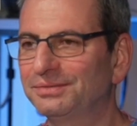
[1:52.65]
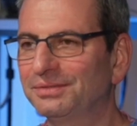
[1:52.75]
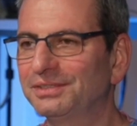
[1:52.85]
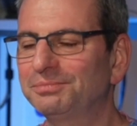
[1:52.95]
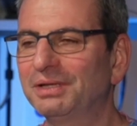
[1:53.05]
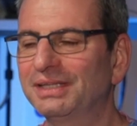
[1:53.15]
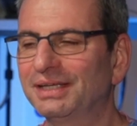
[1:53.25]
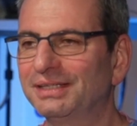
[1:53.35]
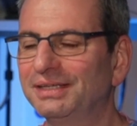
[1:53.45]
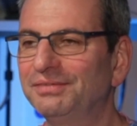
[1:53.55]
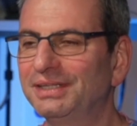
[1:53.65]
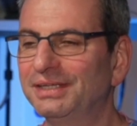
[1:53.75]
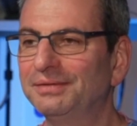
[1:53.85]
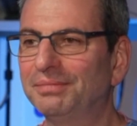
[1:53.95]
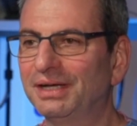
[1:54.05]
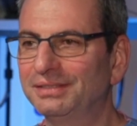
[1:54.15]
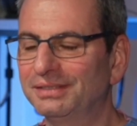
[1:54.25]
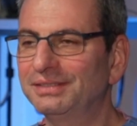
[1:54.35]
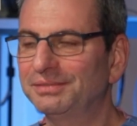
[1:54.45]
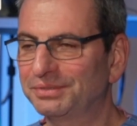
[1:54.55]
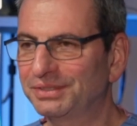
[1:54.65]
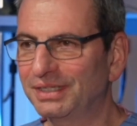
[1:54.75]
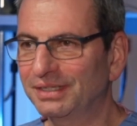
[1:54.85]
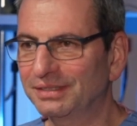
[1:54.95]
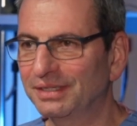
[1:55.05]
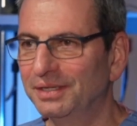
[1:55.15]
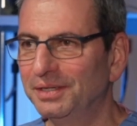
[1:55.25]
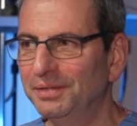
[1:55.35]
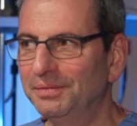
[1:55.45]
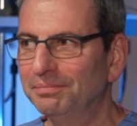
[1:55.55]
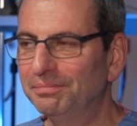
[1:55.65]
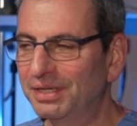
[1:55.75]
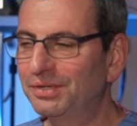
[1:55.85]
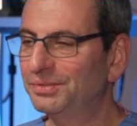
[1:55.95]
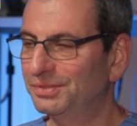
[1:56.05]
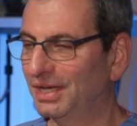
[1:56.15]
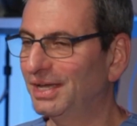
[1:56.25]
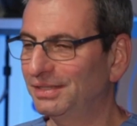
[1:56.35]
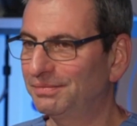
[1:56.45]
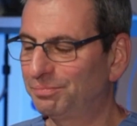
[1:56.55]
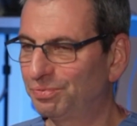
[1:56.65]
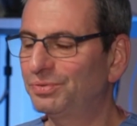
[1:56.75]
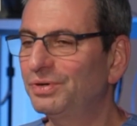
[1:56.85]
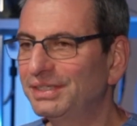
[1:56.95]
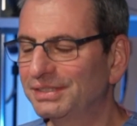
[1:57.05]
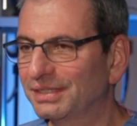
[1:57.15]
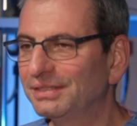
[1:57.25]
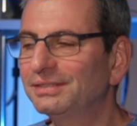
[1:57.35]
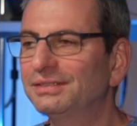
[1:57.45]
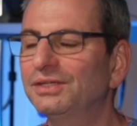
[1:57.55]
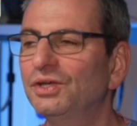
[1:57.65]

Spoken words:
transplant activity by 30%, because at present,